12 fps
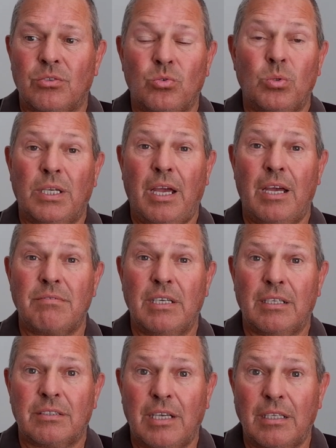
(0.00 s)
oh, we can't
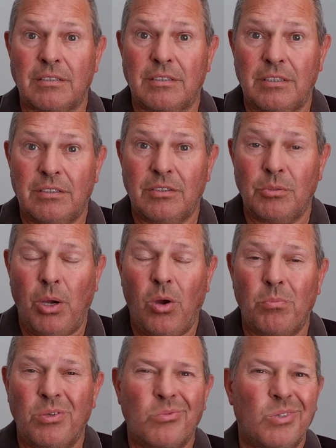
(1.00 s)
really tell you this at the
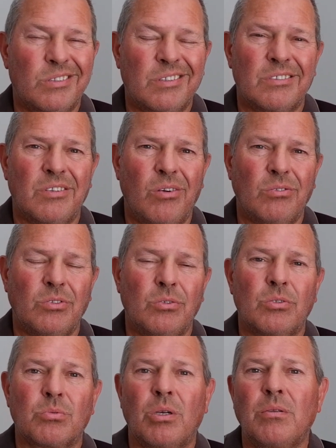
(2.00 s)
moment, which is not
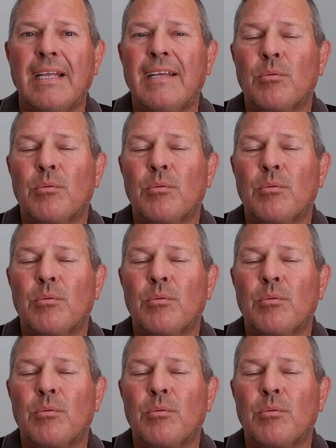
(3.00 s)
unusual,